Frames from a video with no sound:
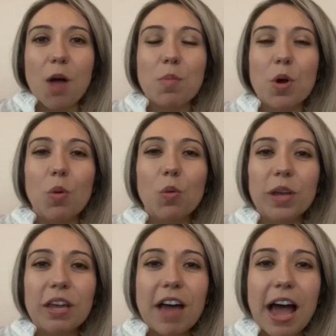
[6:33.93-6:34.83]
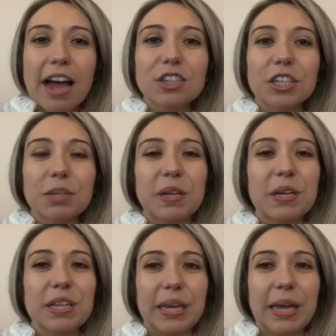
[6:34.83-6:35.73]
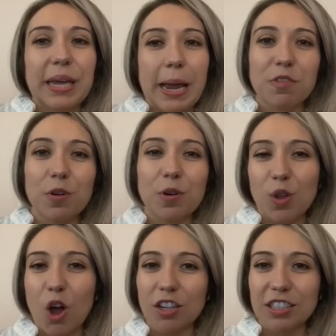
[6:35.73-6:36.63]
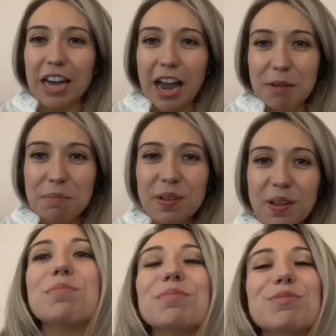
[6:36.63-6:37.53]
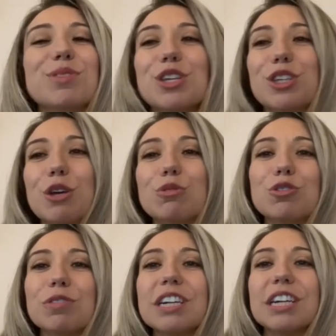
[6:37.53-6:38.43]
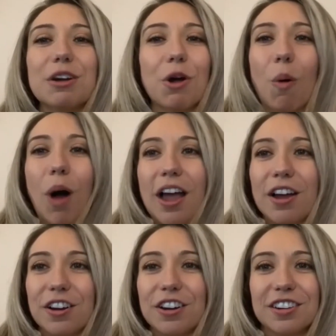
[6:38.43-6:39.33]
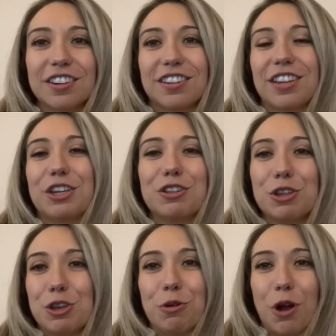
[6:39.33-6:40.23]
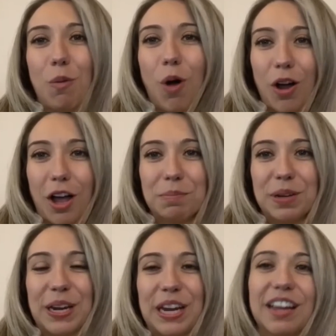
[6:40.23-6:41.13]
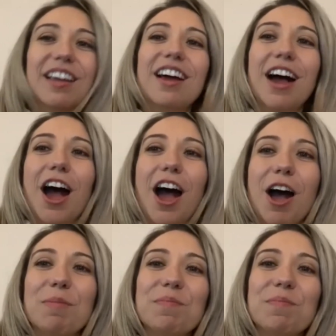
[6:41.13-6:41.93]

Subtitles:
we've actually been in the game for a long time. So Trinity acquired like the Yodoc Wall Company, and